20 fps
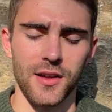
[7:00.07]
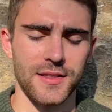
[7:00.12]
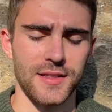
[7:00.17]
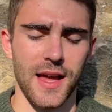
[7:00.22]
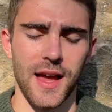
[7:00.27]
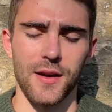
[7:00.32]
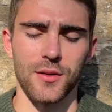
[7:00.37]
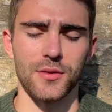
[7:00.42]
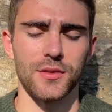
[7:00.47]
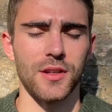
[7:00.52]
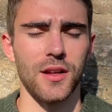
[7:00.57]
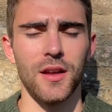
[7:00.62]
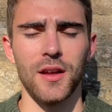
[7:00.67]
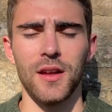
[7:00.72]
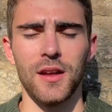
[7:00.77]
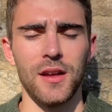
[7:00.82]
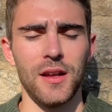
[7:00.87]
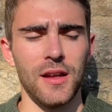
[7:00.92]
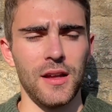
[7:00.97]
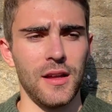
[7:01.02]
sound,
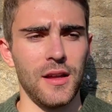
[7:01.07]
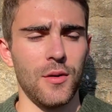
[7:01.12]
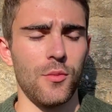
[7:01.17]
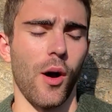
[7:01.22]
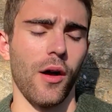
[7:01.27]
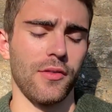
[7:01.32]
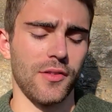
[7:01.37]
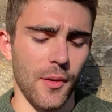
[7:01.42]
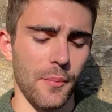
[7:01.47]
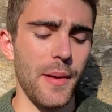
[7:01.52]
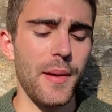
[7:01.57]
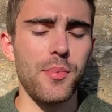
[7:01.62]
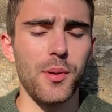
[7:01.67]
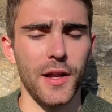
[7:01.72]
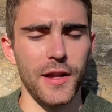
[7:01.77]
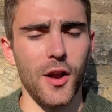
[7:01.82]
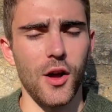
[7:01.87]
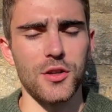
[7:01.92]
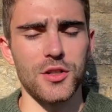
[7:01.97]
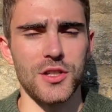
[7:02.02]
well, some people
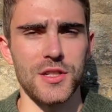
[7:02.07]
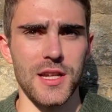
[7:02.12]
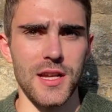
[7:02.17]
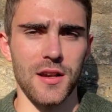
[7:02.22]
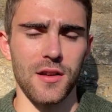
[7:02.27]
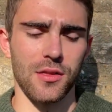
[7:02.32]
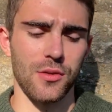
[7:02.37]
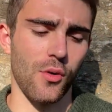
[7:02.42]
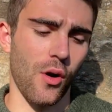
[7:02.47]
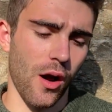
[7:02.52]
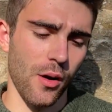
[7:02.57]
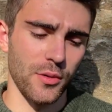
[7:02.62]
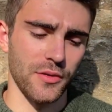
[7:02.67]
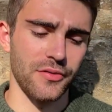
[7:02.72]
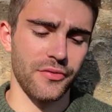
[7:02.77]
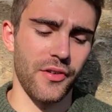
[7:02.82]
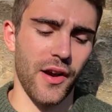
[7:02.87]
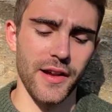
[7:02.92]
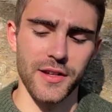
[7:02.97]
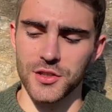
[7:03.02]
in Argentina thought I was
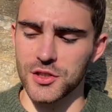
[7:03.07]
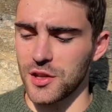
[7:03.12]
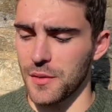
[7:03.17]
French,